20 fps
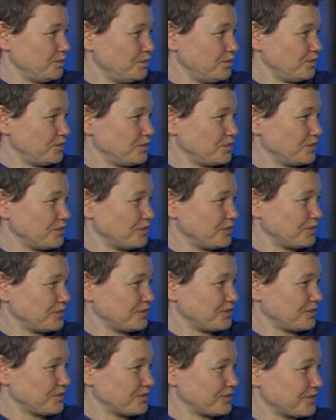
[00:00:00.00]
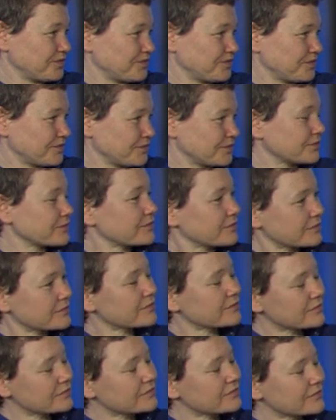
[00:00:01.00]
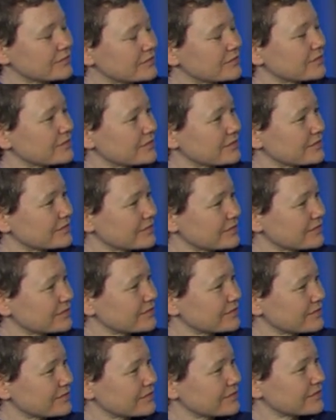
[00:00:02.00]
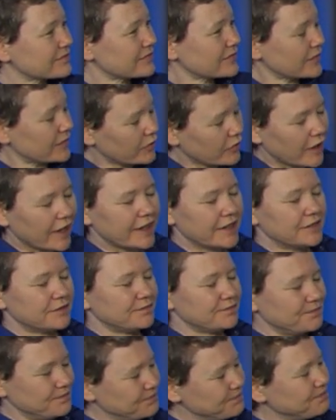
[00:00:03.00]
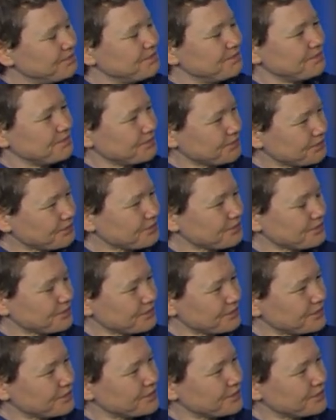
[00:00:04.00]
[no speech]